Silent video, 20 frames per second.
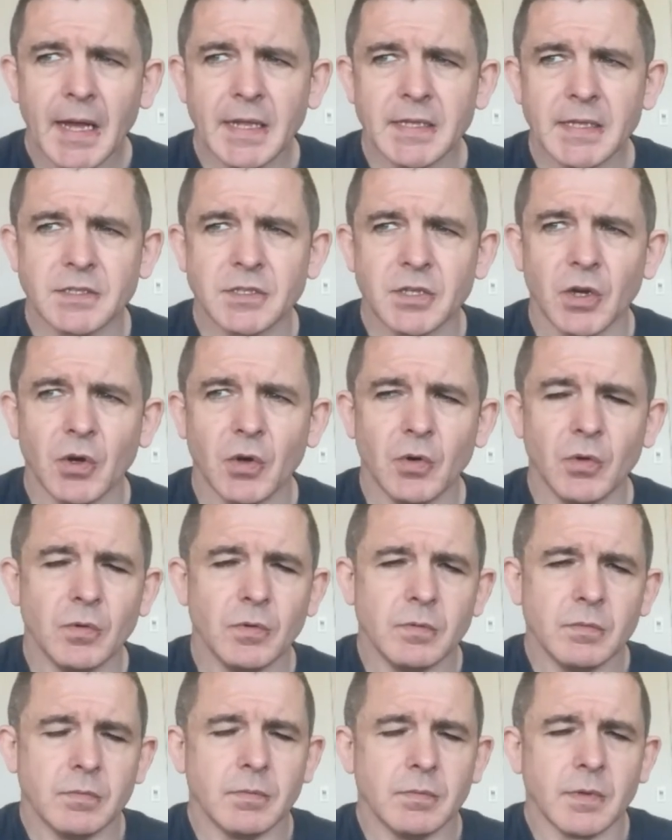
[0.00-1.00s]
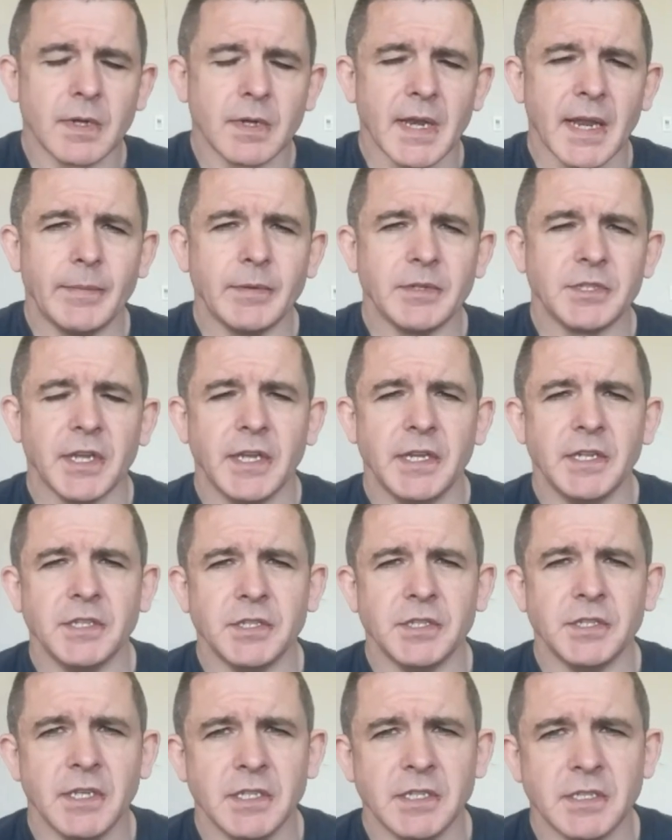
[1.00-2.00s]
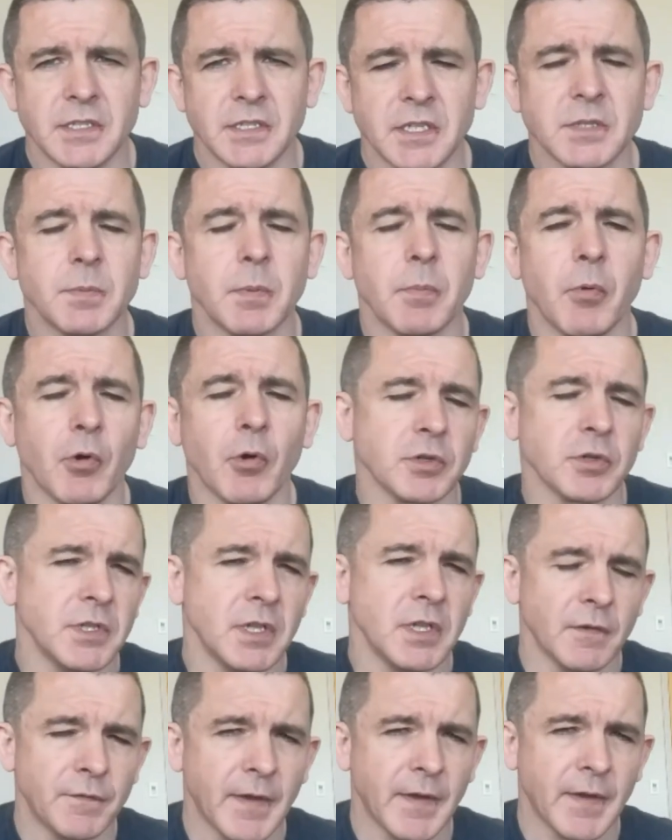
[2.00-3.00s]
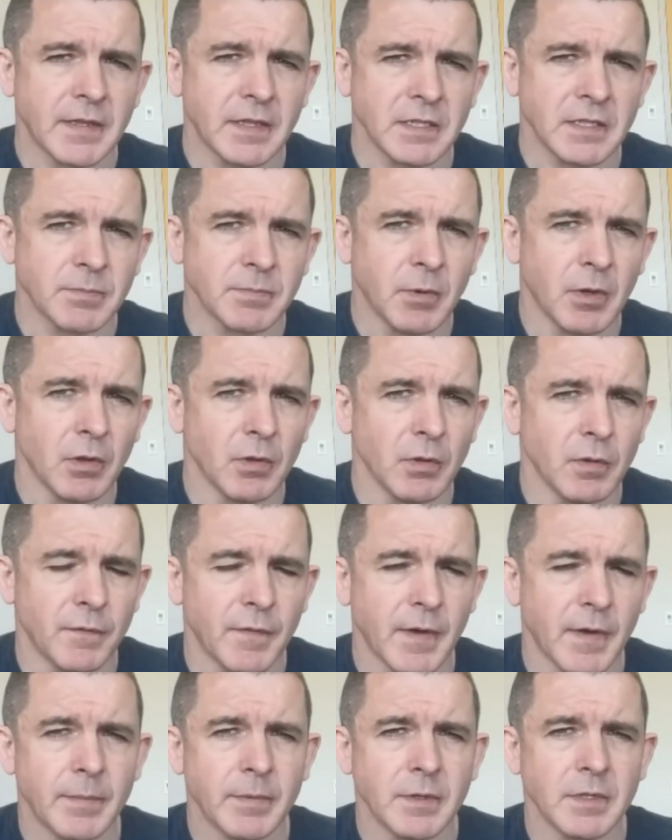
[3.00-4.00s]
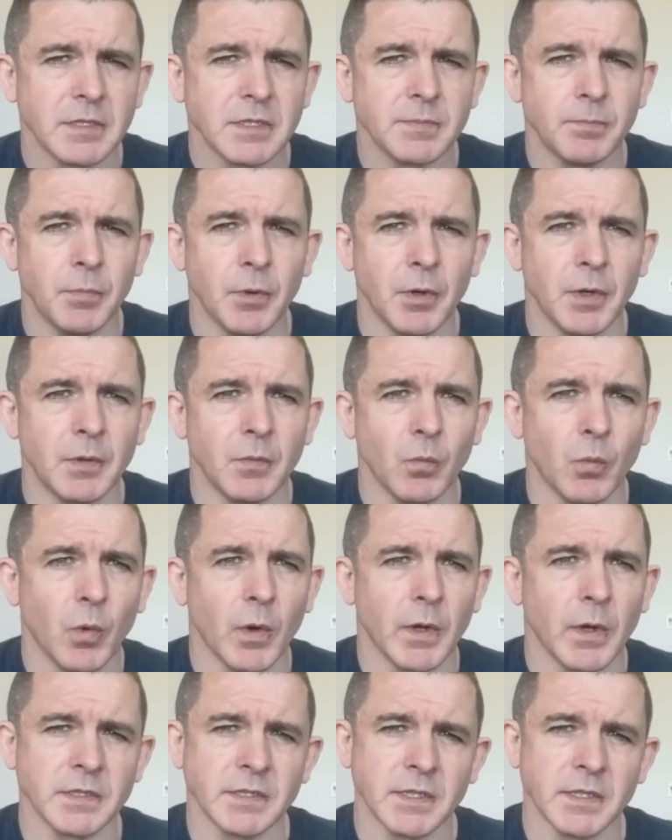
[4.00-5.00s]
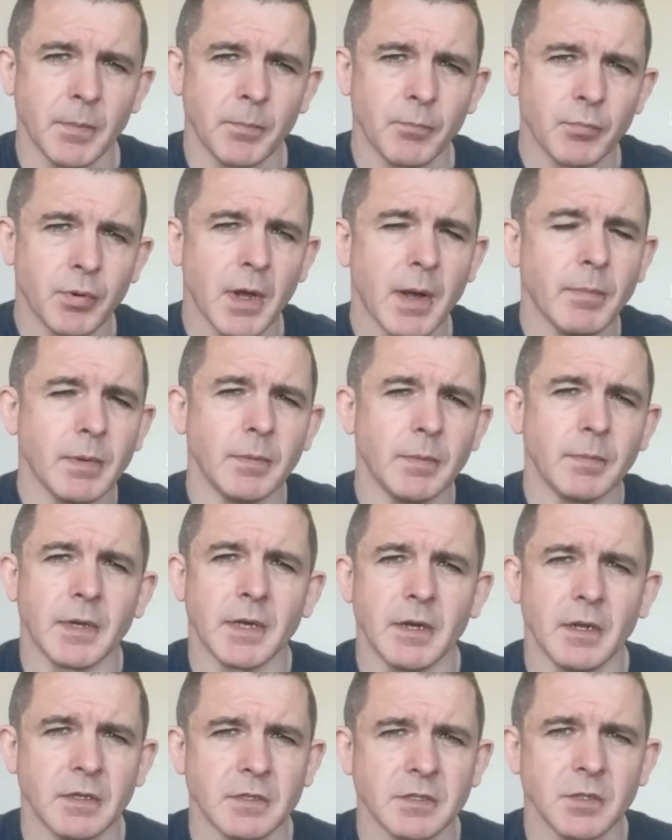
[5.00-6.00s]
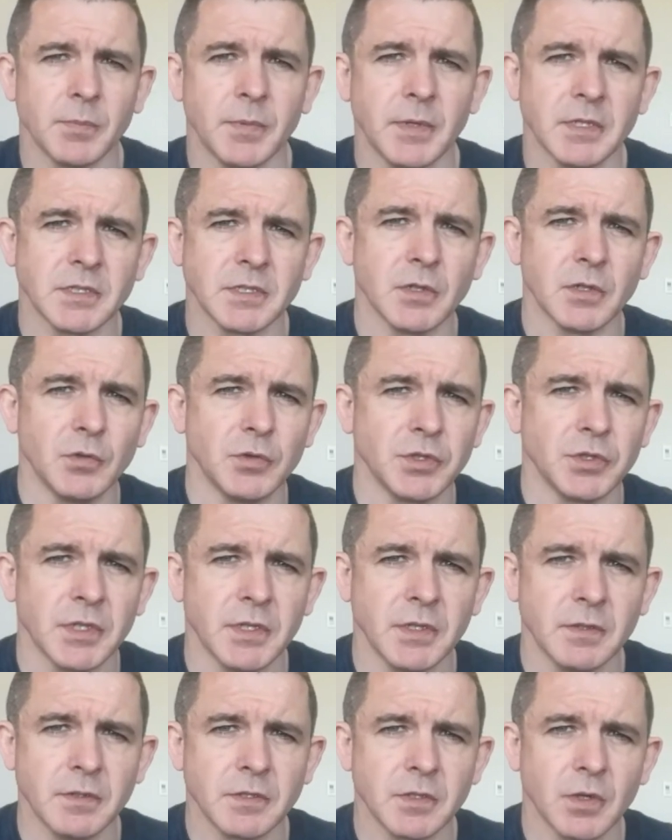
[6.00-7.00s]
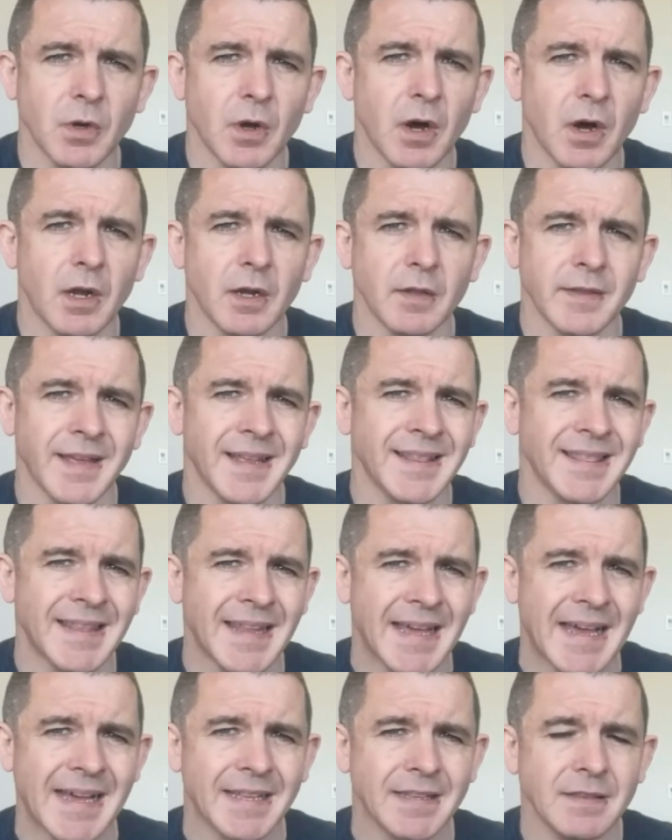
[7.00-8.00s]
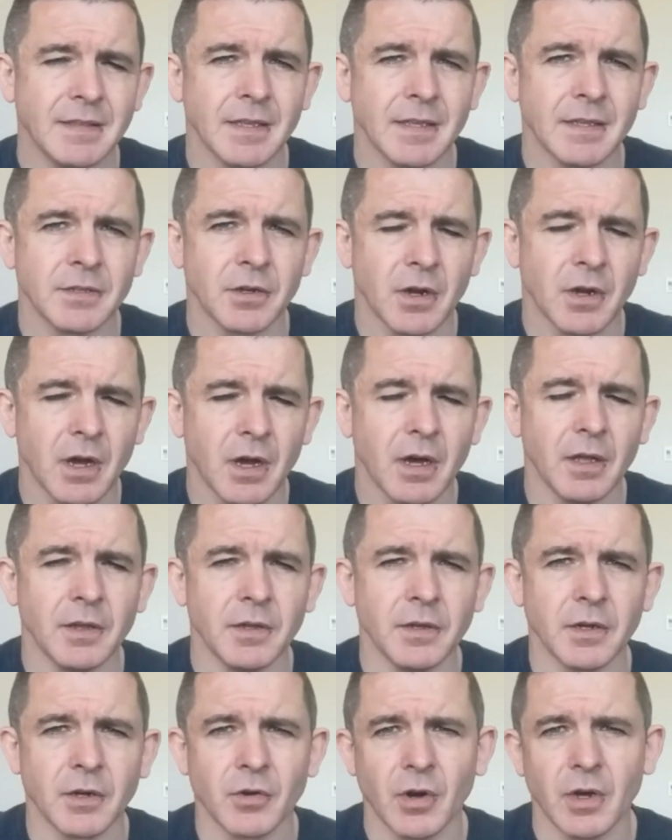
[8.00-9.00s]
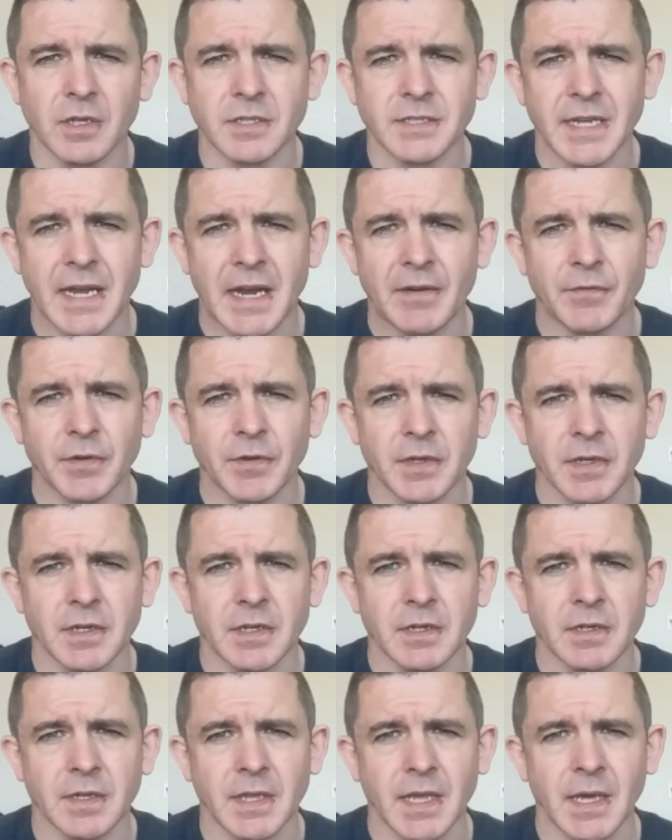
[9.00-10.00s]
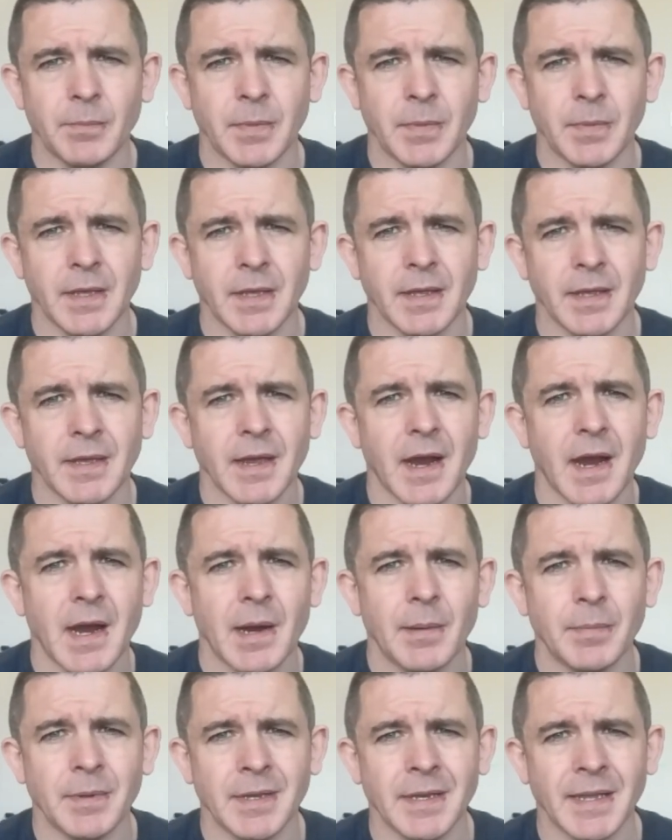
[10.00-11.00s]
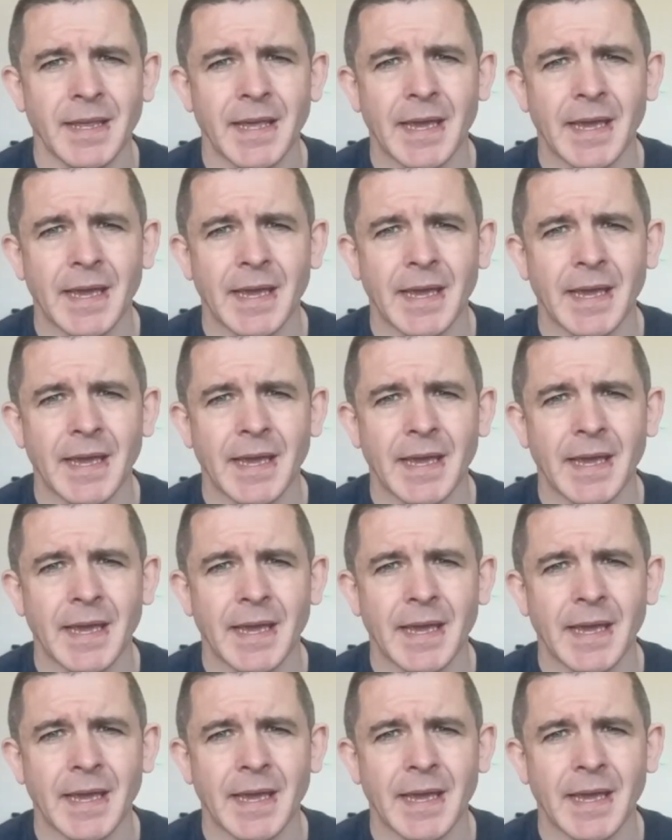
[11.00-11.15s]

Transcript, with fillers: And so climate change is disproportionately affecting smallholder farmers, but what is a problem can also be a solution. So all of that land that they're on across Africa can be carbon